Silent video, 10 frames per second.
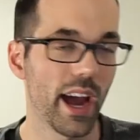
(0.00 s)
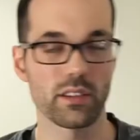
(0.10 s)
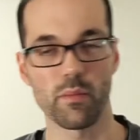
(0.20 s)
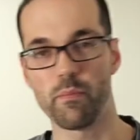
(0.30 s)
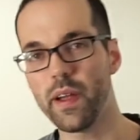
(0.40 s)

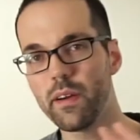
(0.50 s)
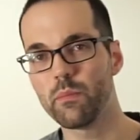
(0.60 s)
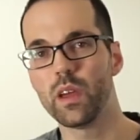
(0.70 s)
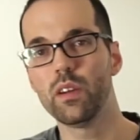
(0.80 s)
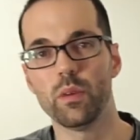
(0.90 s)
as a bare
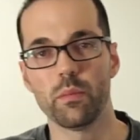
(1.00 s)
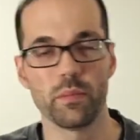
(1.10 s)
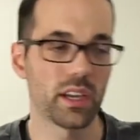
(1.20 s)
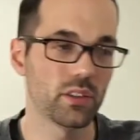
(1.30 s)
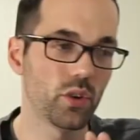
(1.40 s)
minimum,
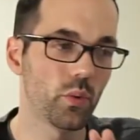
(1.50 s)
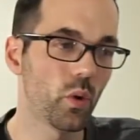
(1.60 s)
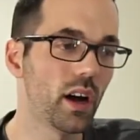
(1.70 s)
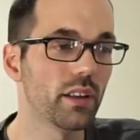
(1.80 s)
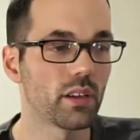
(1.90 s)
because you
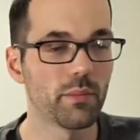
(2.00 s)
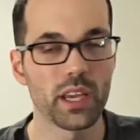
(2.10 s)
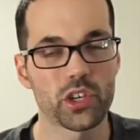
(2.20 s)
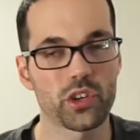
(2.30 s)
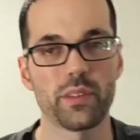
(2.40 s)
want to
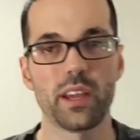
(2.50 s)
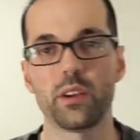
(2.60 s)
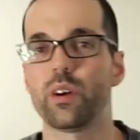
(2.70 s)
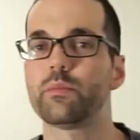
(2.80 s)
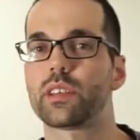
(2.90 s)
make sure that
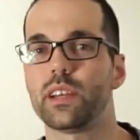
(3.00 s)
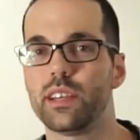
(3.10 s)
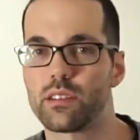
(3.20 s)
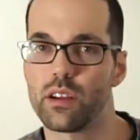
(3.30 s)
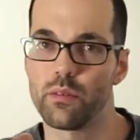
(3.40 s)
your website
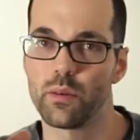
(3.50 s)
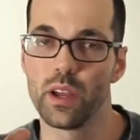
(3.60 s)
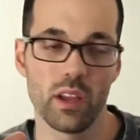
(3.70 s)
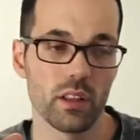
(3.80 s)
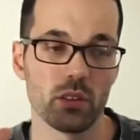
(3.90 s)
is going to
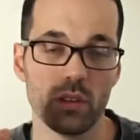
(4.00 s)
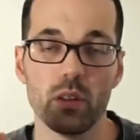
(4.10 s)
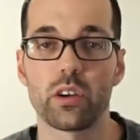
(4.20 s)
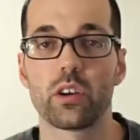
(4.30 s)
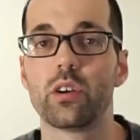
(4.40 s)

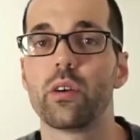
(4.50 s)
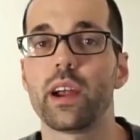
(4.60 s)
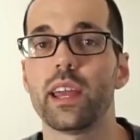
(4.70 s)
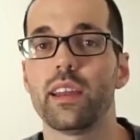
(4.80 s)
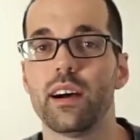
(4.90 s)
look
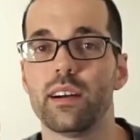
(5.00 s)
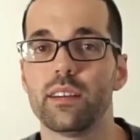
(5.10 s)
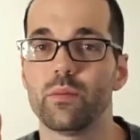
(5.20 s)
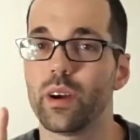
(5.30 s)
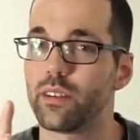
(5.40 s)
great
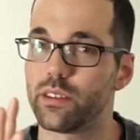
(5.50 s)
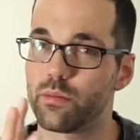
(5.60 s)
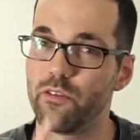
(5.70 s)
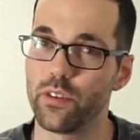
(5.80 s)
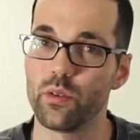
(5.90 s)
whether
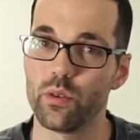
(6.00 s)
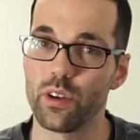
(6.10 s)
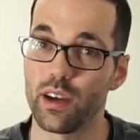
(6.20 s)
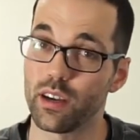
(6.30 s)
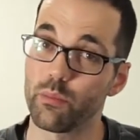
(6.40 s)
it's
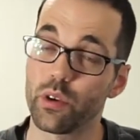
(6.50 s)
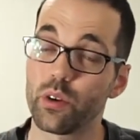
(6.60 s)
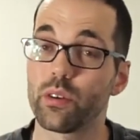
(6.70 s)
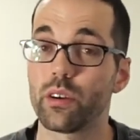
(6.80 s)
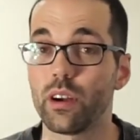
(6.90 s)
viewed on a
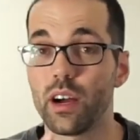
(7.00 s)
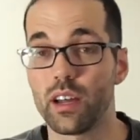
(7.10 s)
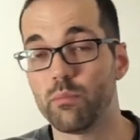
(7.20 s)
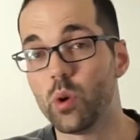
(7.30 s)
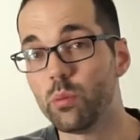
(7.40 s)
computer,
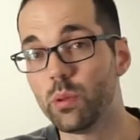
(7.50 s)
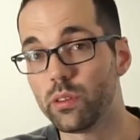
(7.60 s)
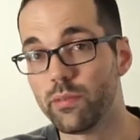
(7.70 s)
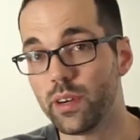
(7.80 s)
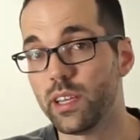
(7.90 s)
on a mobile
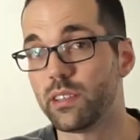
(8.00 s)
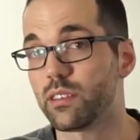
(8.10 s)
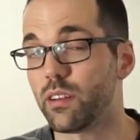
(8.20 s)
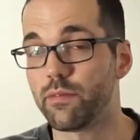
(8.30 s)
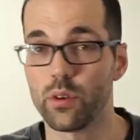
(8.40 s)

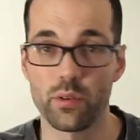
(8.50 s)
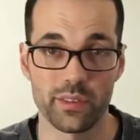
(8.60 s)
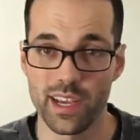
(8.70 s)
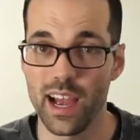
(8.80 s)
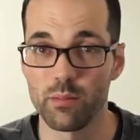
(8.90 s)
device, on a
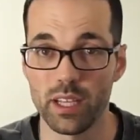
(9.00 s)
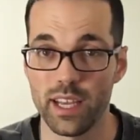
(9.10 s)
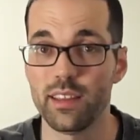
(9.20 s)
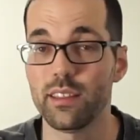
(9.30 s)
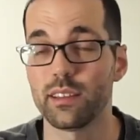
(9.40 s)
phone, tablet,
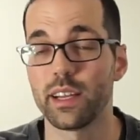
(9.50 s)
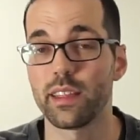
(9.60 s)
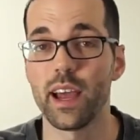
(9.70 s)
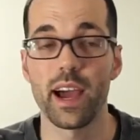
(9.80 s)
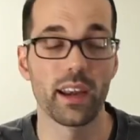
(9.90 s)
anything
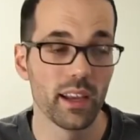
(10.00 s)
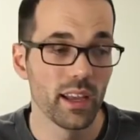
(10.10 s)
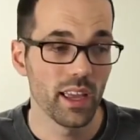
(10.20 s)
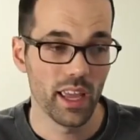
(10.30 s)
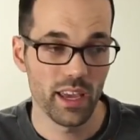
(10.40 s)
like that.
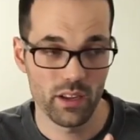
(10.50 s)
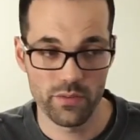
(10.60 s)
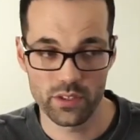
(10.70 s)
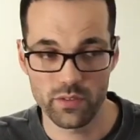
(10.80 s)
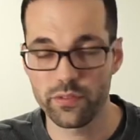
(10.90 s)
And
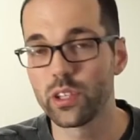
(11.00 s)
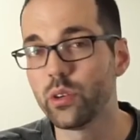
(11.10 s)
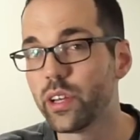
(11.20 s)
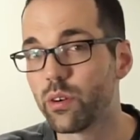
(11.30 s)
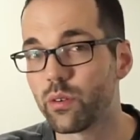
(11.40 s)
if it's
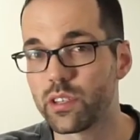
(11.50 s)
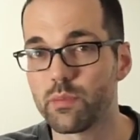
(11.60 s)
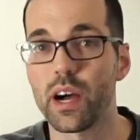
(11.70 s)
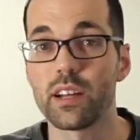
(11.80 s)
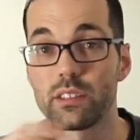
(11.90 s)
fluid or
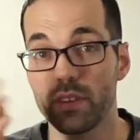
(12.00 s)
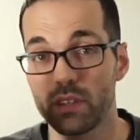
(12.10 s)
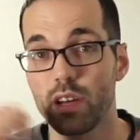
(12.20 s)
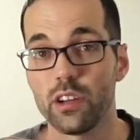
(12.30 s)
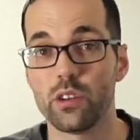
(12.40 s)
responsive,
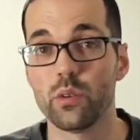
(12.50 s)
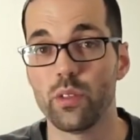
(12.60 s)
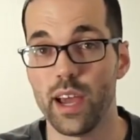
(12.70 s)
it's going to do